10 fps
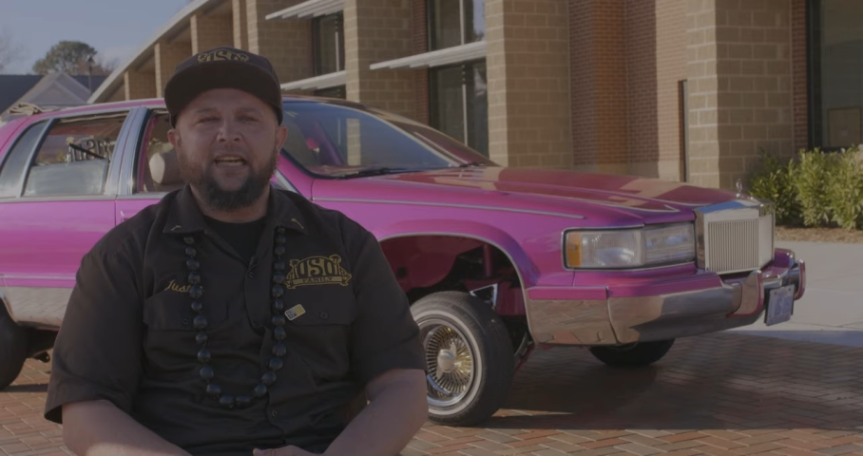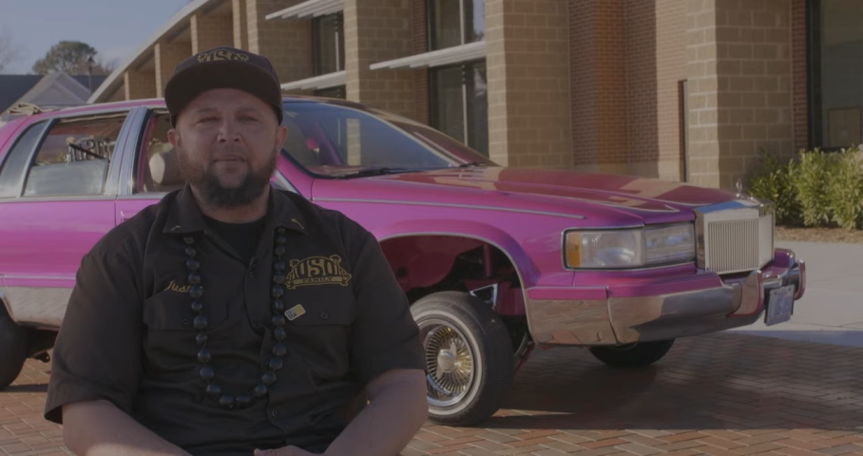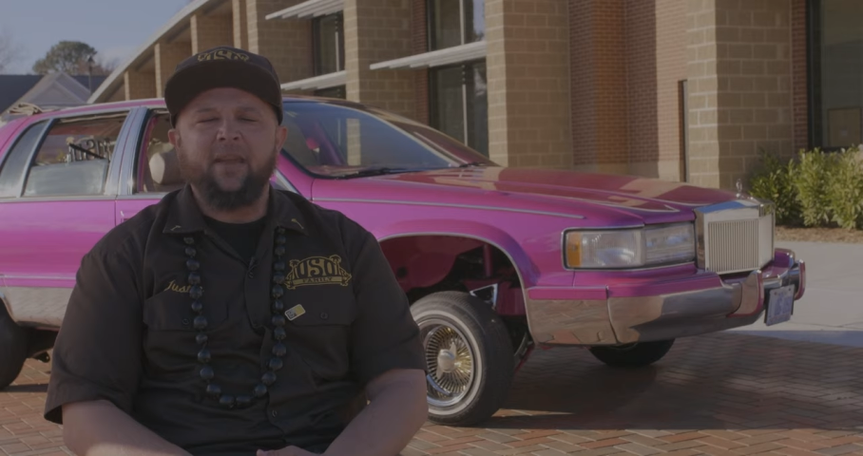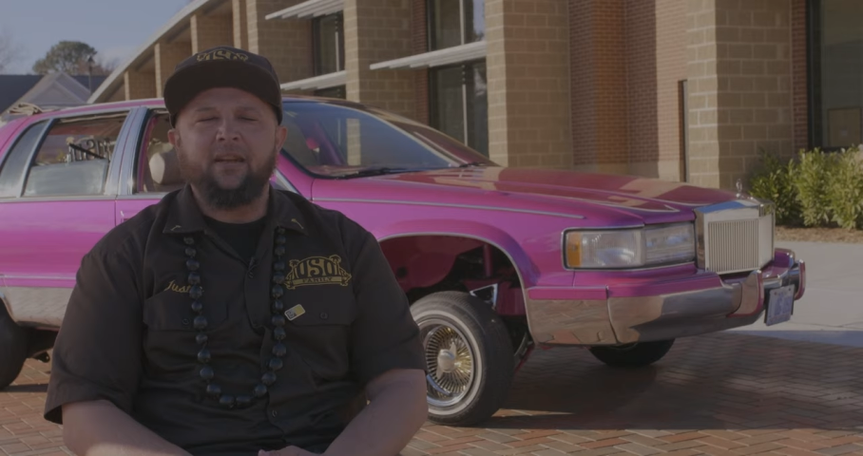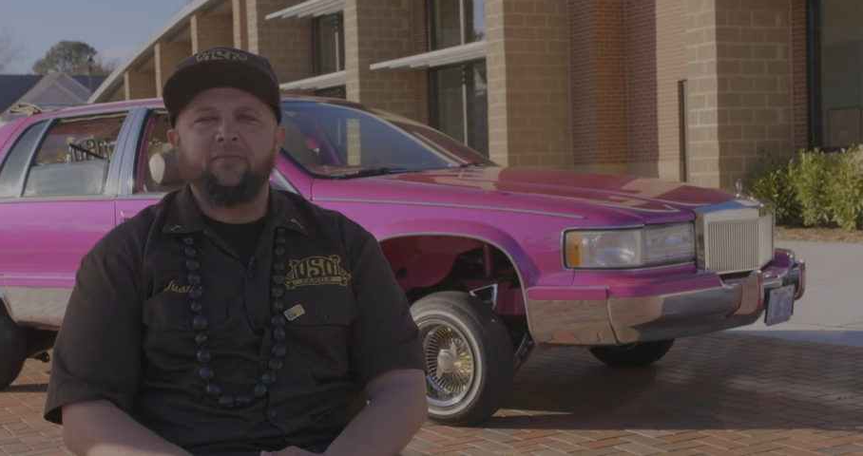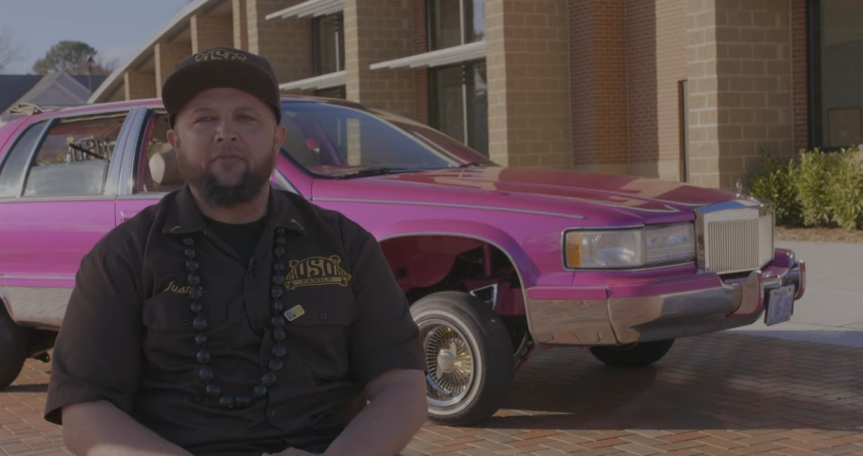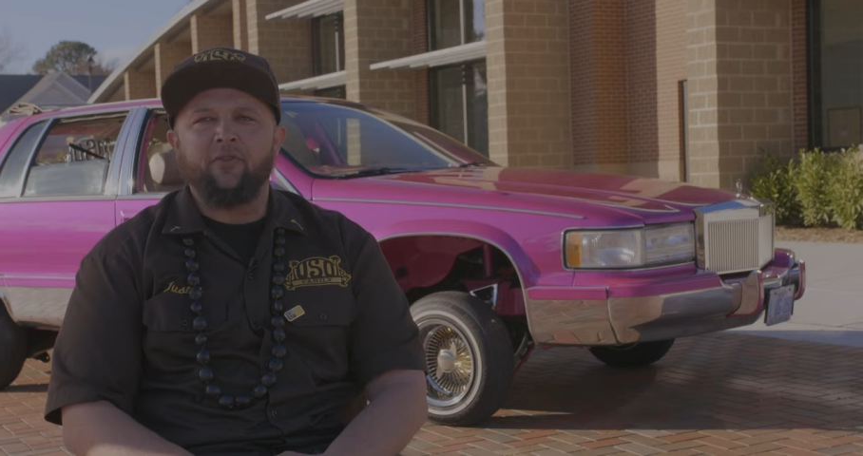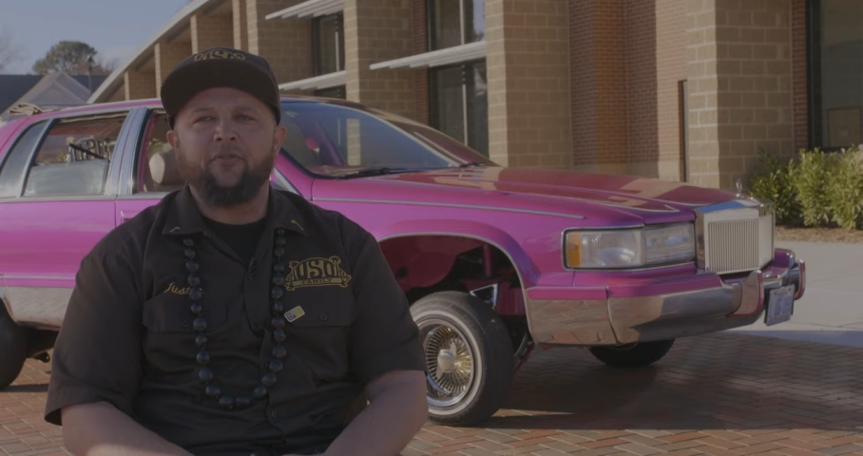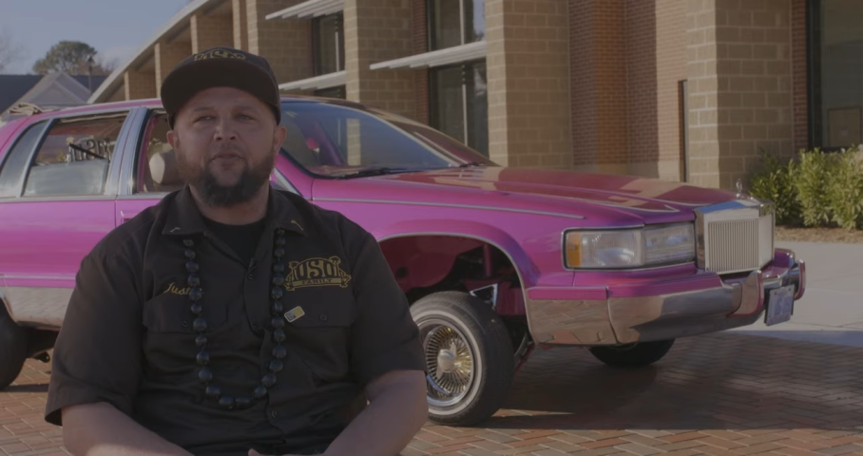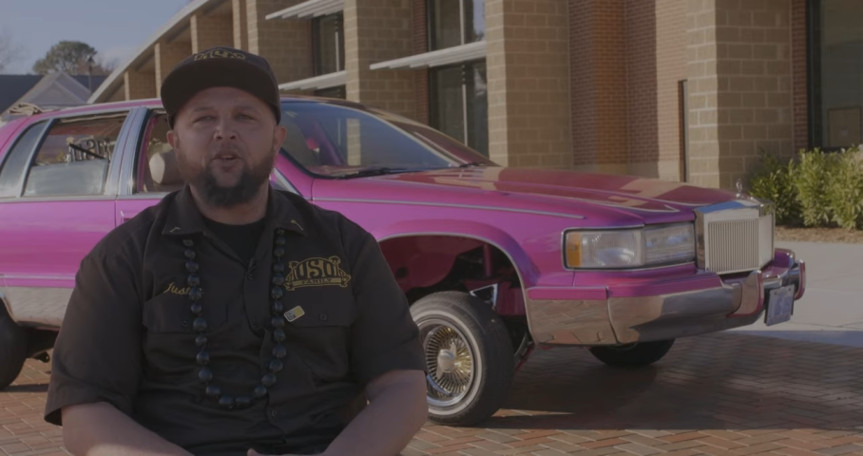I met him
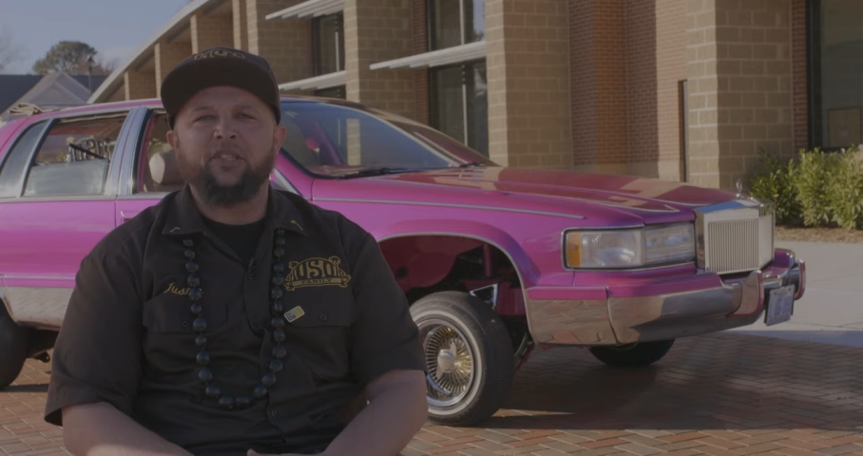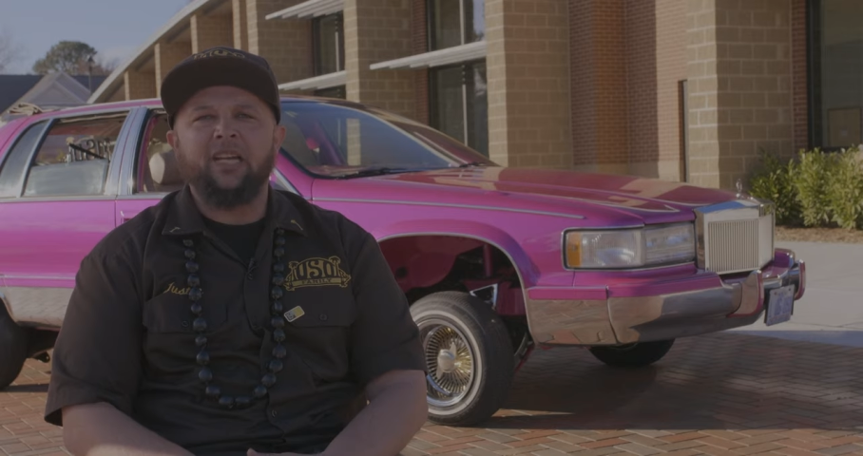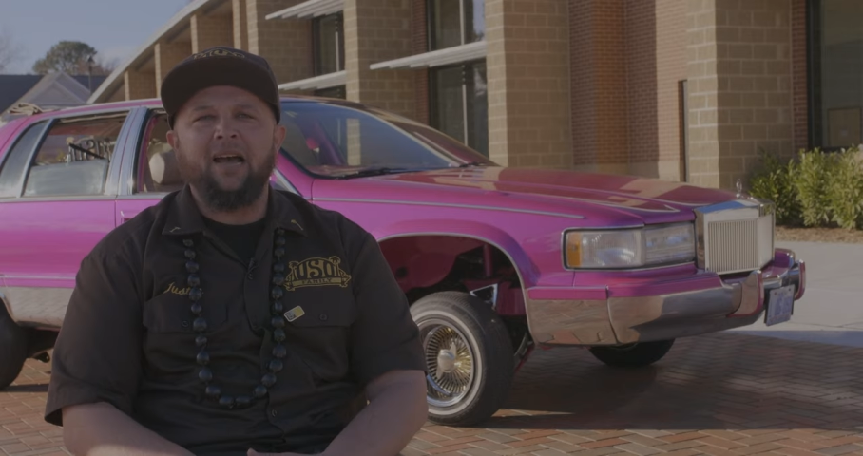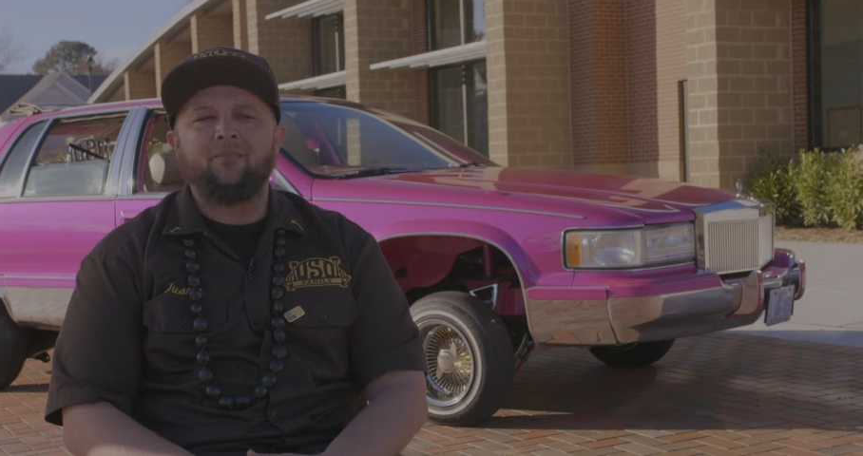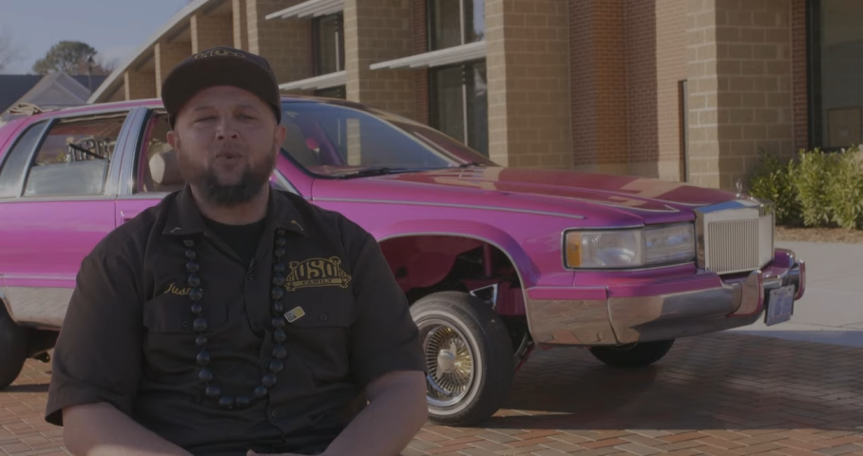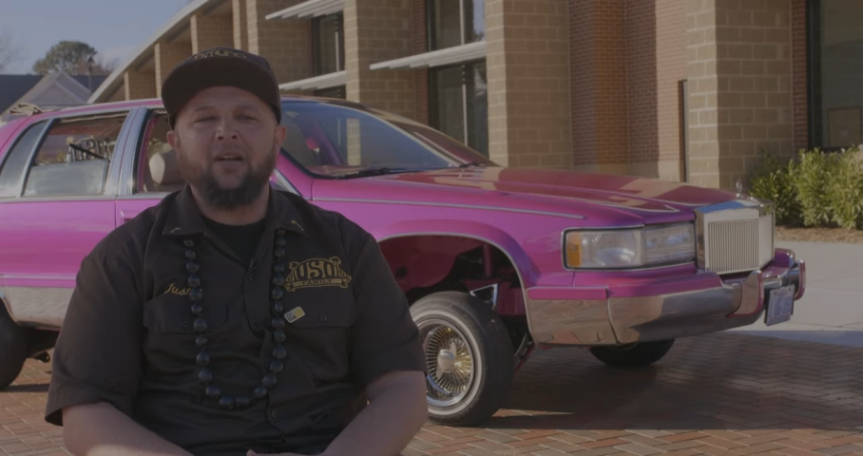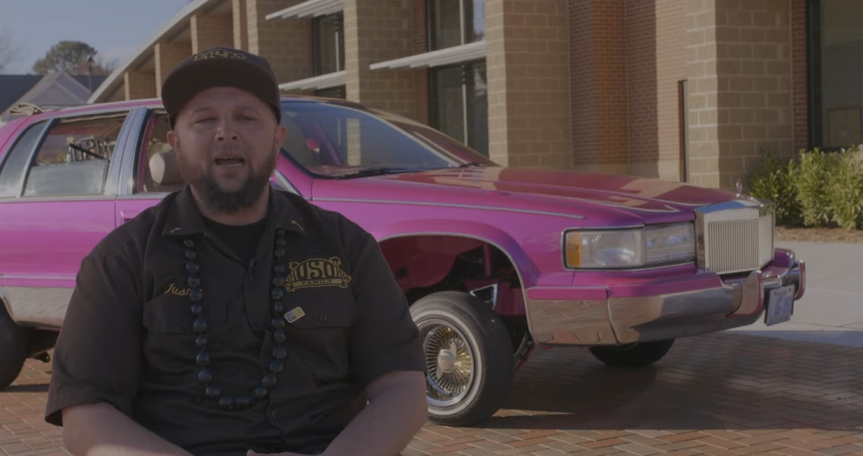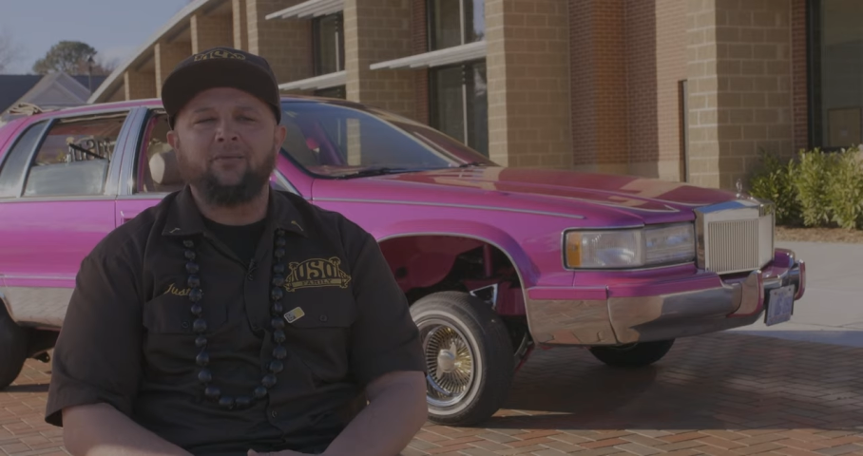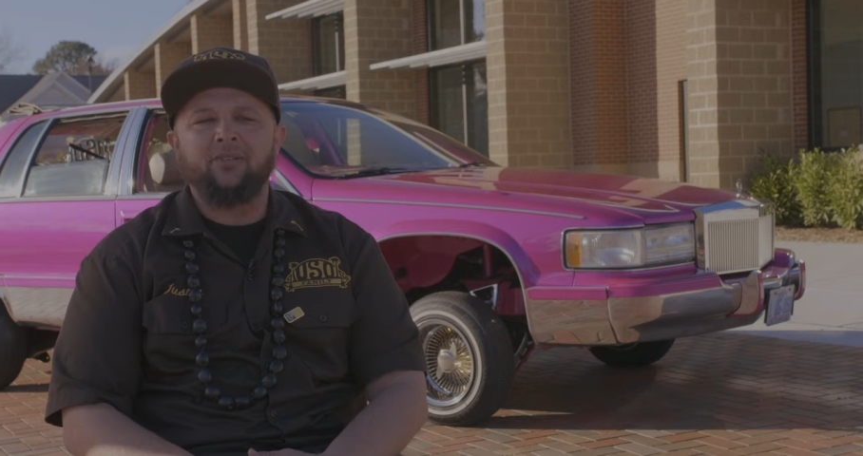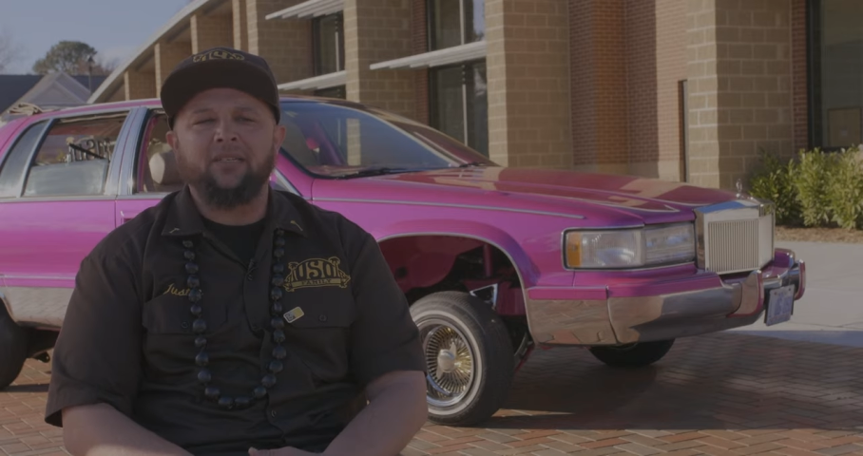for the first time when
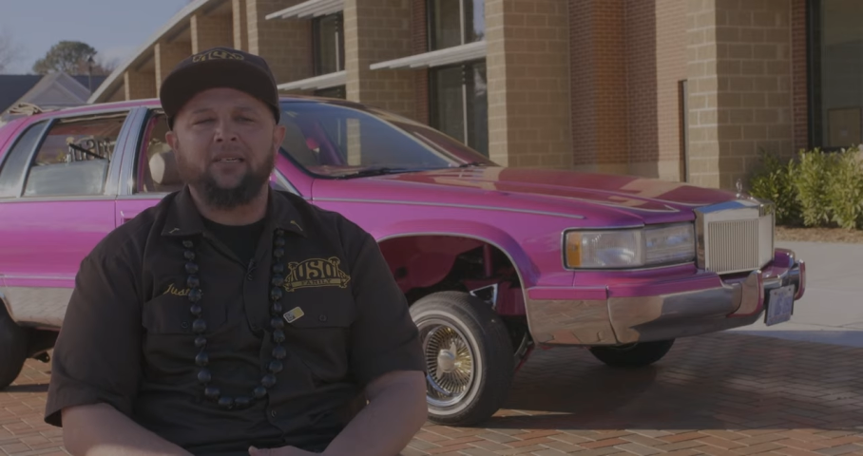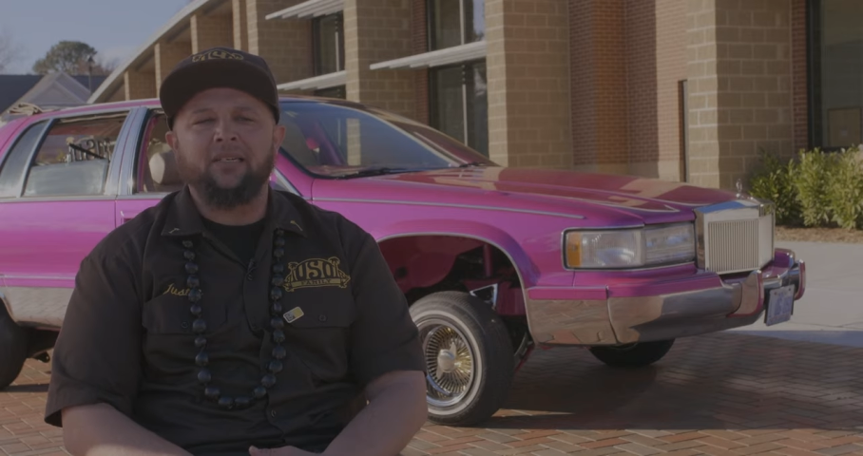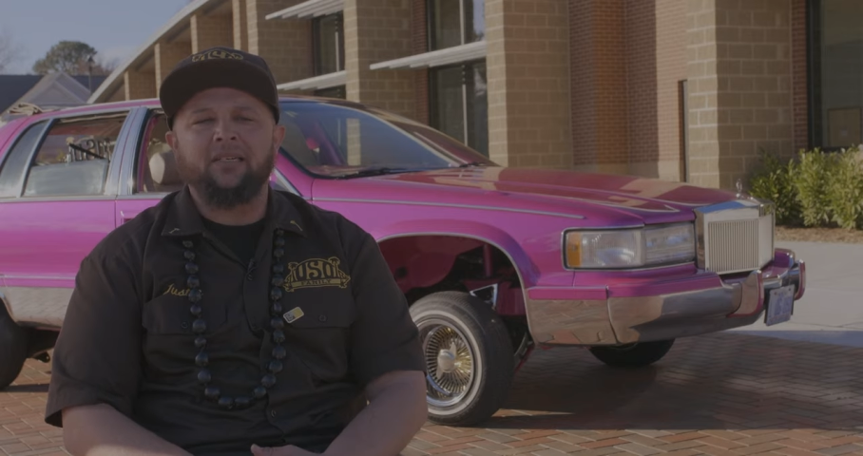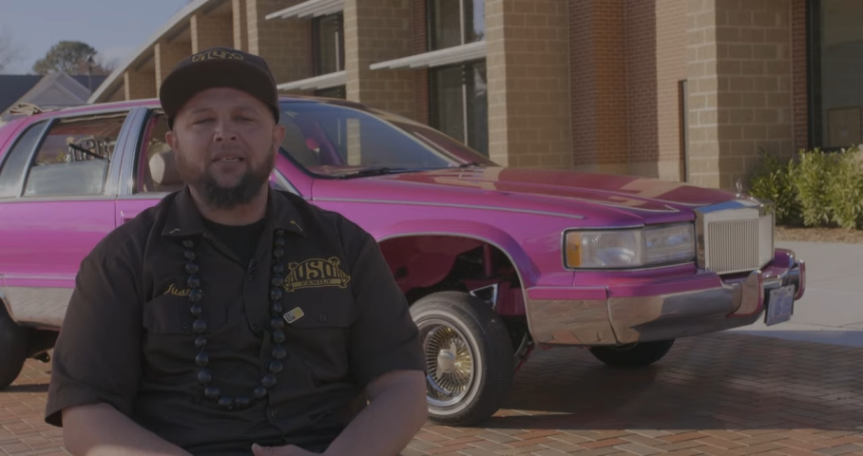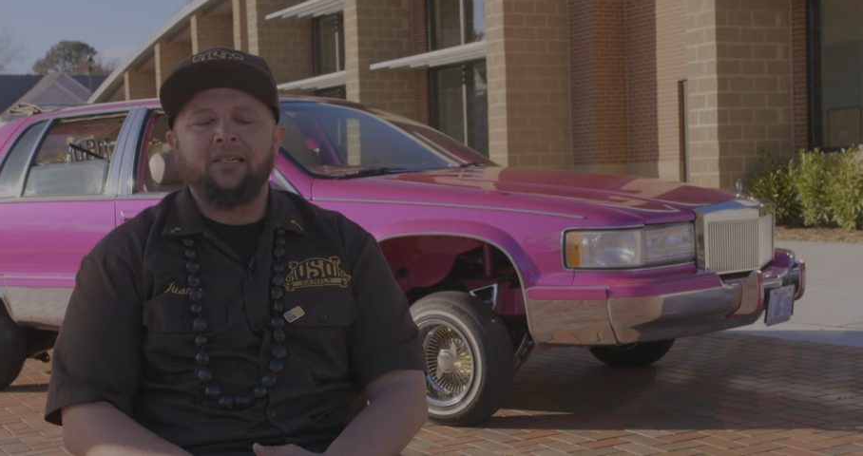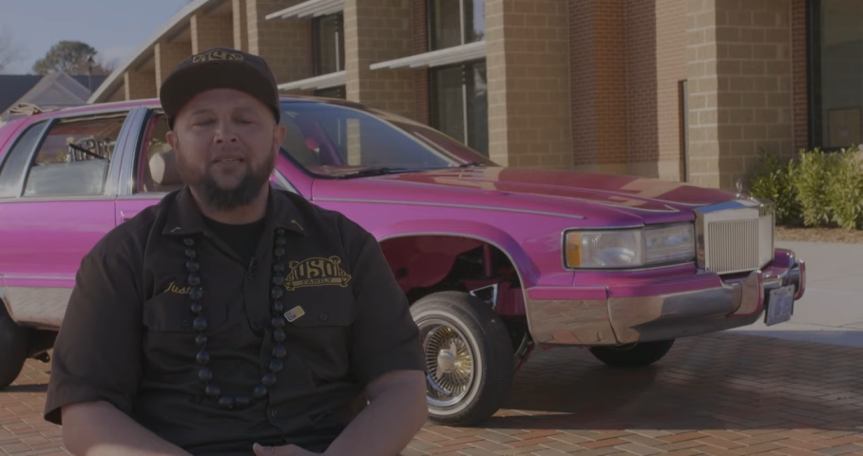I was, uh,